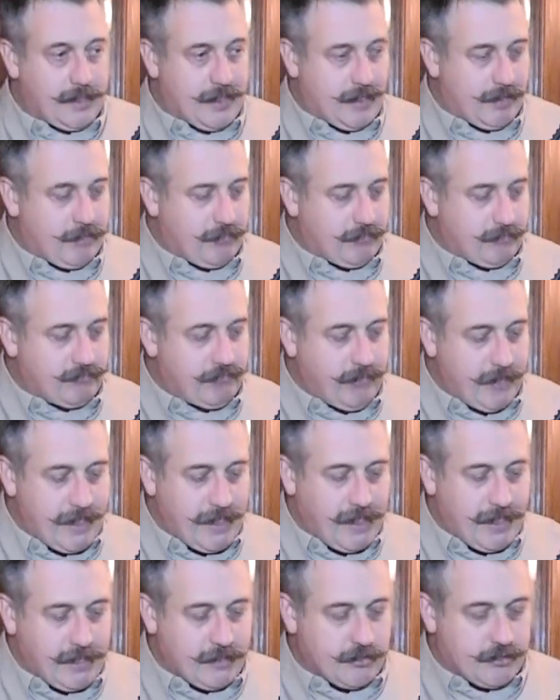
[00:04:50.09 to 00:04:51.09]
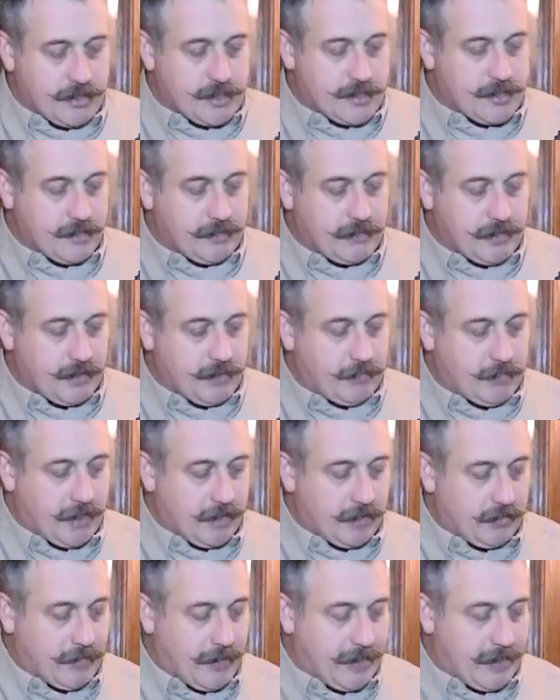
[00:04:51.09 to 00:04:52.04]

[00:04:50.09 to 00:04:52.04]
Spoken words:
Now, really interesting thing about the